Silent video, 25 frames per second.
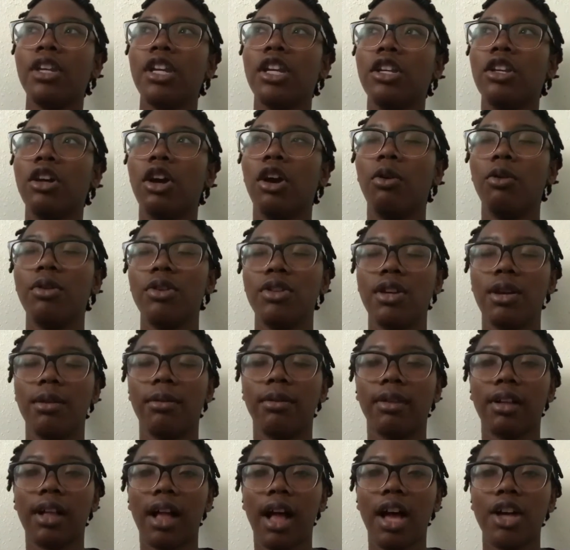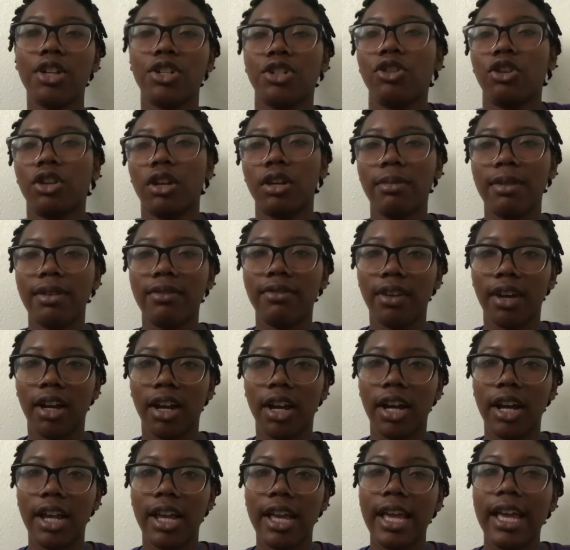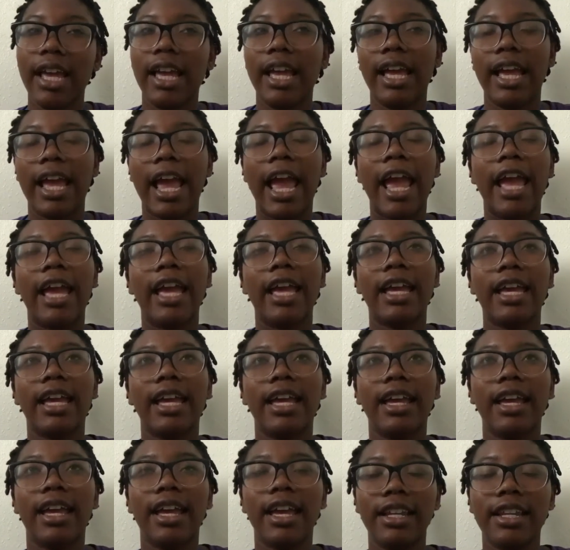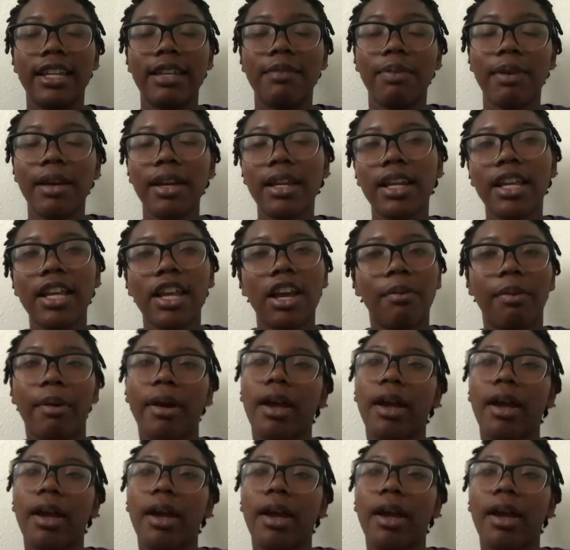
When you come to college, you're gonna be very independent.